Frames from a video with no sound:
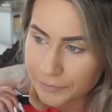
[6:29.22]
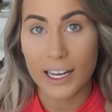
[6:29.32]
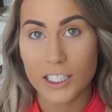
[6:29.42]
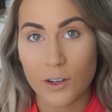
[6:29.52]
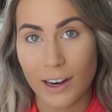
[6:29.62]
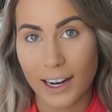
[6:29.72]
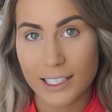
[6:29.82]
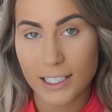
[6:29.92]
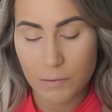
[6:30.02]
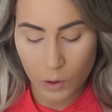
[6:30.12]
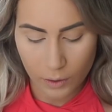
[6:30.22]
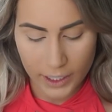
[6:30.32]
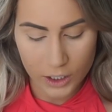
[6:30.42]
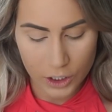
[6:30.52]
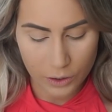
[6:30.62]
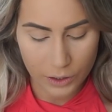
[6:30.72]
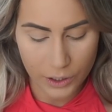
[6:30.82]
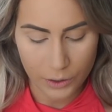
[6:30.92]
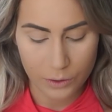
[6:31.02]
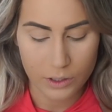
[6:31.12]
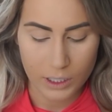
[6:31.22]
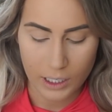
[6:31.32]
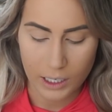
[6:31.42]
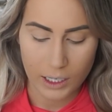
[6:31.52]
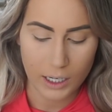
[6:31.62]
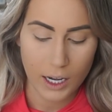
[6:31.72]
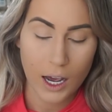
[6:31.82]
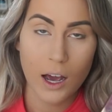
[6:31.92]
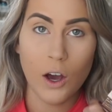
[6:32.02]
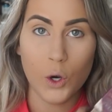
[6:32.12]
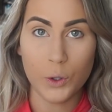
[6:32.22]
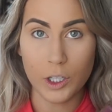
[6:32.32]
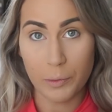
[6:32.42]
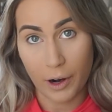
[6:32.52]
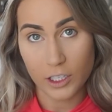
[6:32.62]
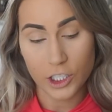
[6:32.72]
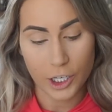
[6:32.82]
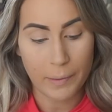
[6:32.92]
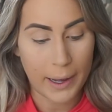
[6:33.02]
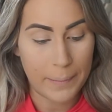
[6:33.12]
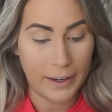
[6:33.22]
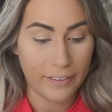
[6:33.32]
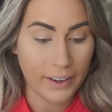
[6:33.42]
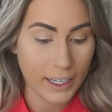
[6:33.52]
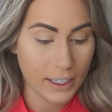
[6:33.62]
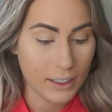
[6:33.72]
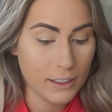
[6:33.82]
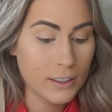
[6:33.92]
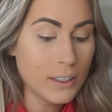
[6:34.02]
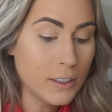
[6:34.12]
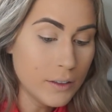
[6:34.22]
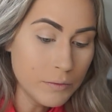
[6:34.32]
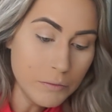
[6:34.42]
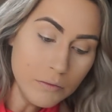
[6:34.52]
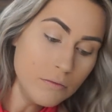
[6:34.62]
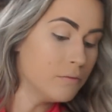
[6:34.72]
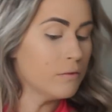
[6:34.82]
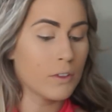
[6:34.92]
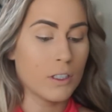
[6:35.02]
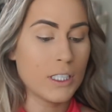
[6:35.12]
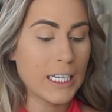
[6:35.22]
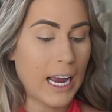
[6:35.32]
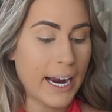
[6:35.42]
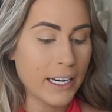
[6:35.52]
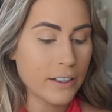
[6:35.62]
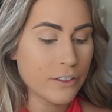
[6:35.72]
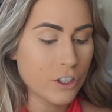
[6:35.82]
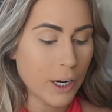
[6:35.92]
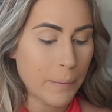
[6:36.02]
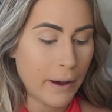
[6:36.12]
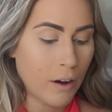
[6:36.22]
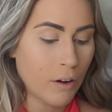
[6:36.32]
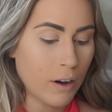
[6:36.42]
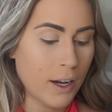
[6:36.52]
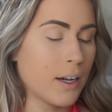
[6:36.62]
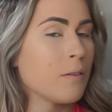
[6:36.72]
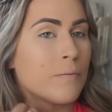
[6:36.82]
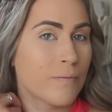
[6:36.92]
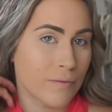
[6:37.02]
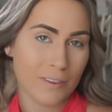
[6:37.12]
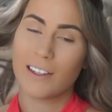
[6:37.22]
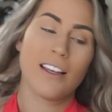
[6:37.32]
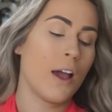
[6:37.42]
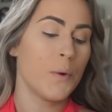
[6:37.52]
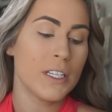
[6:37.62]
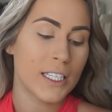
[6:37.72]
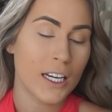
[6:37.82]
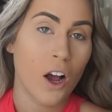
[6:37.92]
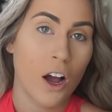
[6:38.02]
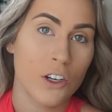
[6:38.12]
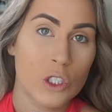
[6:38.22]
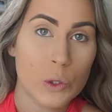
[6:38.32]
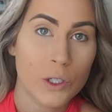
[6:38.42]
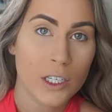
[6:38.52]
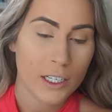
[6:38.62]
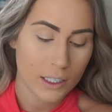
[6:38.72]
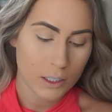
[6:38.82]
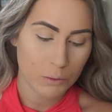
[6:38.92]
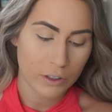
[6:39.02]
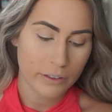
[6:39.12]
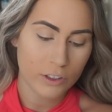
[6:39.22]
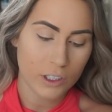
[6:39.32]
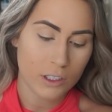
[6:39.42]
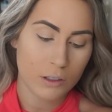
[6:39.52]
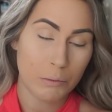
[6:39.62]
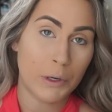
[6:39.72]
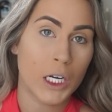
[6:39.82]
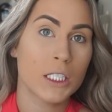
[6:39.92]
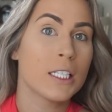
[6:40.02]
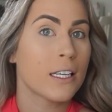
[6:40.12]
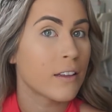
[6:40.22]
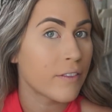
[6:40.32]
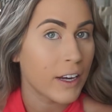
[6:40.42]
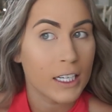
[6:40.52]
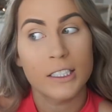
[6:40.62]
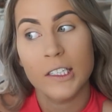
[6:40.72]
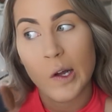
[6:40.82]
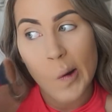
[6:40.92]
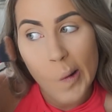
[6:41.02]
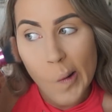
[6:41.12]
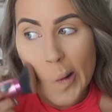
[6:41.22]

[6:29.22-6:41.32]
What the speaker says: Okay, so next I'm going to use the Hoola Bronzer by Benefit to kind of shape out, I wouldn't say contour, it's more of just bronzing the face.